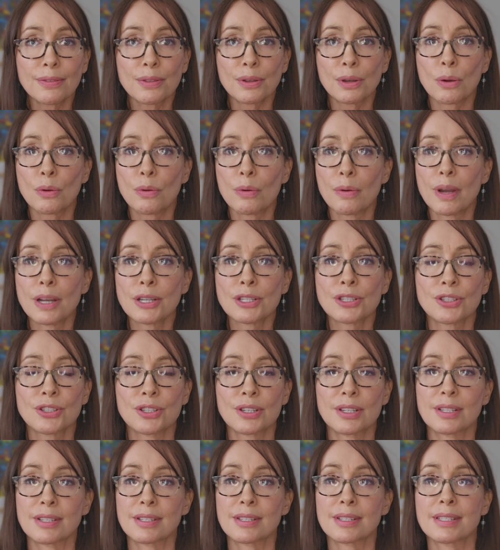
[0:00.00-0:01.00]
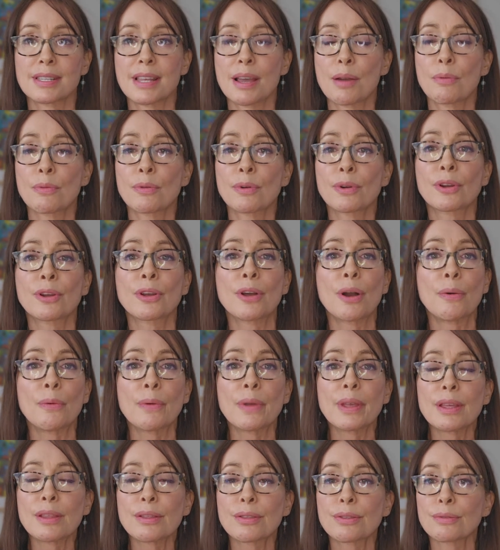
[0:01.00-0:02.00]
of the questions that were
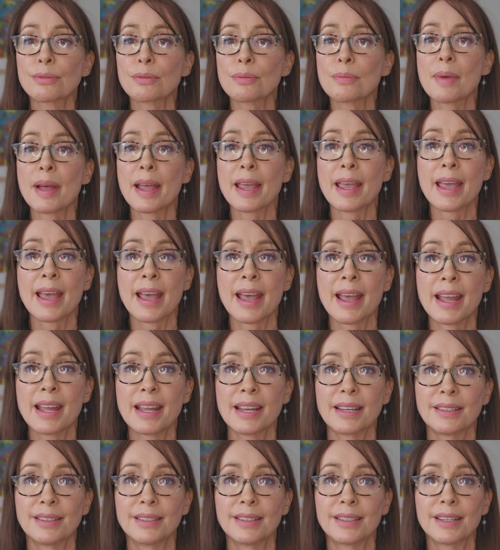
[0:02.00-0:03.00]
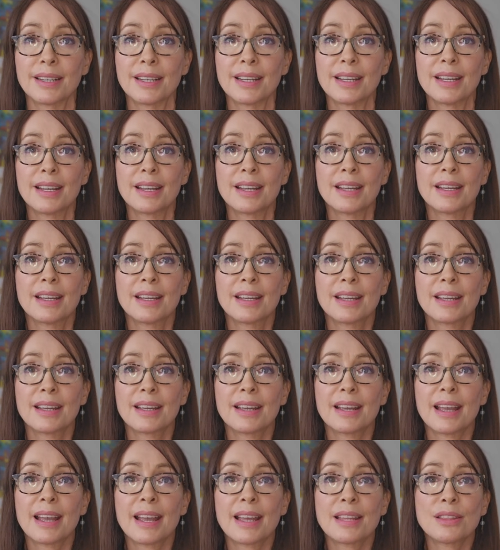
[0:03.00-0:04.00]
going through my head.
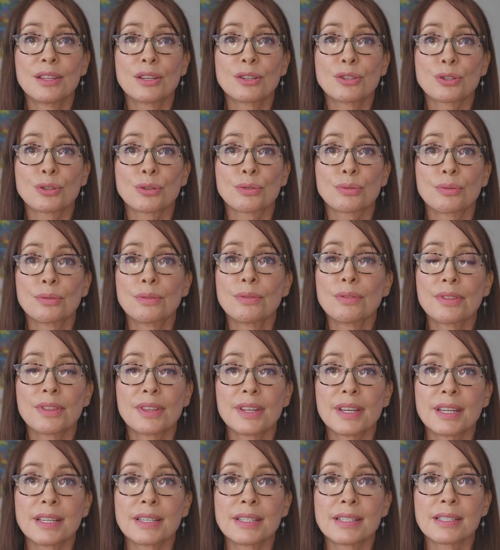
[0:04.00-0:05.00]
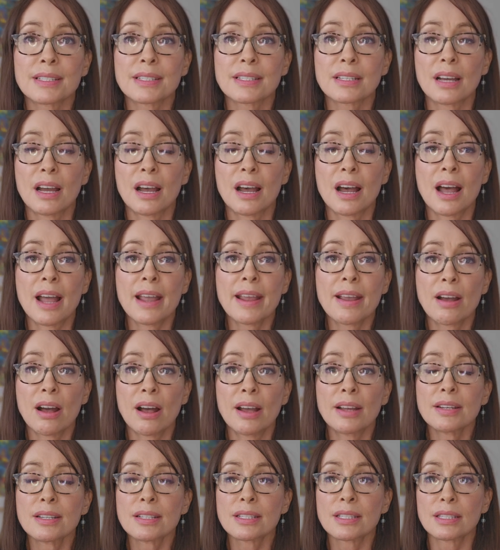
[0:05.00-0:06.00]
And the truth is, I
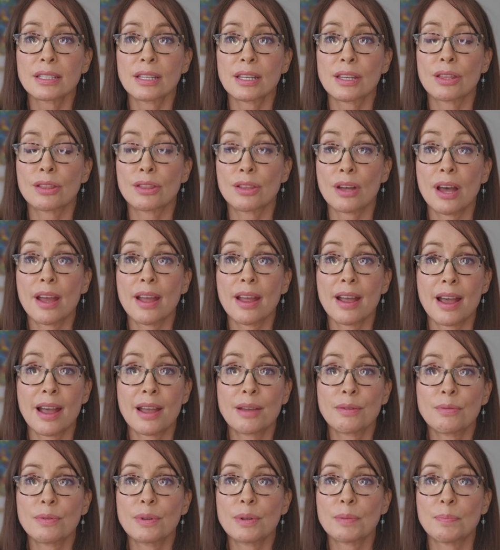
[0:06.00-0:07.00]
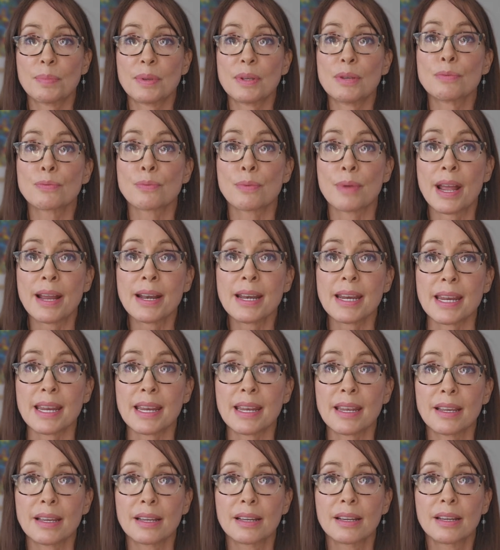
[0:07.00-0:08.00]
honestly thought I would be
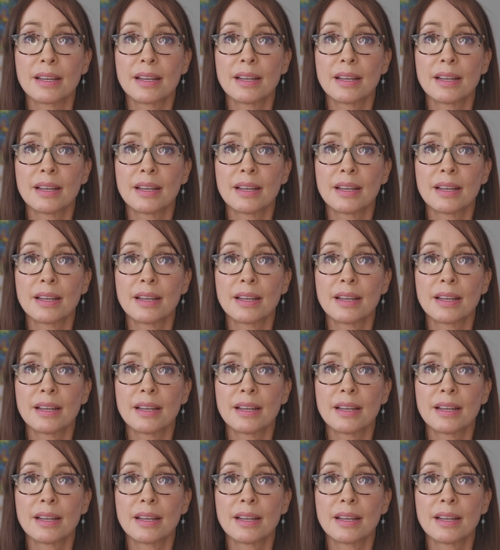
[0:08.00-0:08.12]
ready.